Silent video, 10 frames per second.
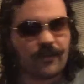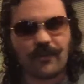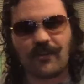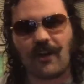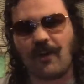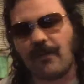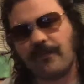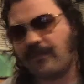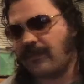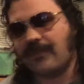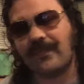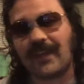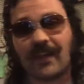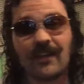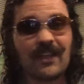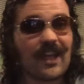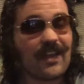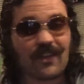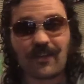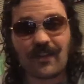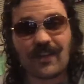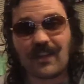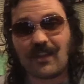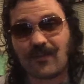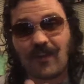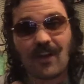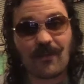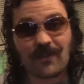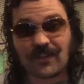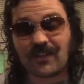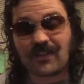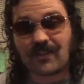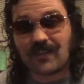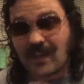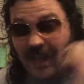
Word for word: So, yeah. And this in this film, this is